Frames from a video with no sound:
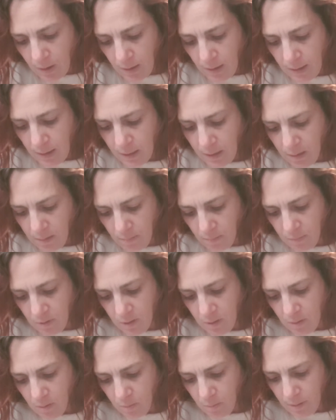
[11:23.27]
Yeah,
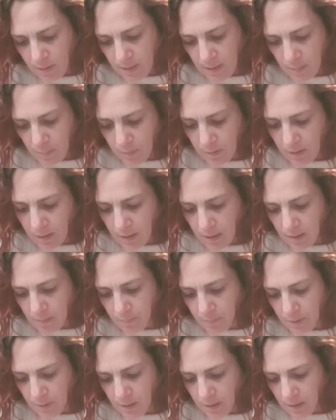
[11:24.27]
so we split up,
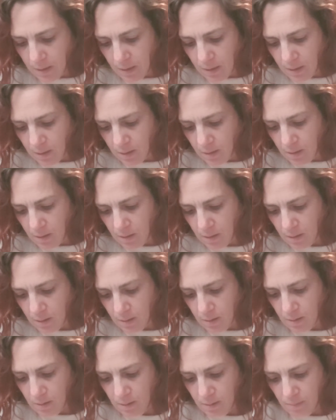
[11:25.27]
and
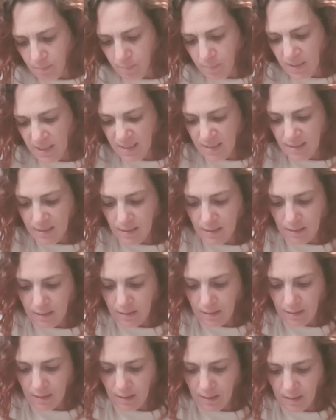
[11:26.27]
then
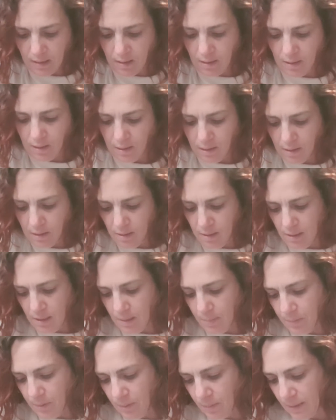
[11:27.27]
basically a
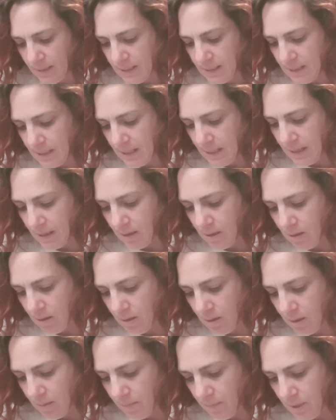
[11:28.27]
couple of weeks later
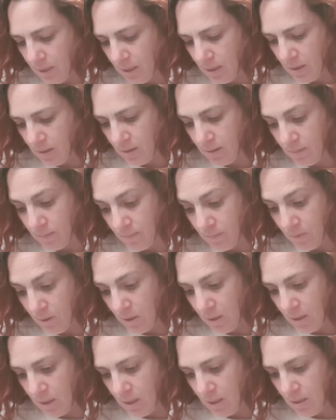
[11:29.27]
I met
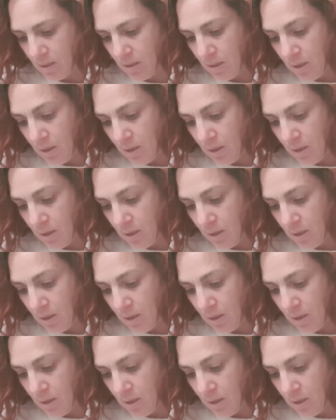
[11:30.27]
my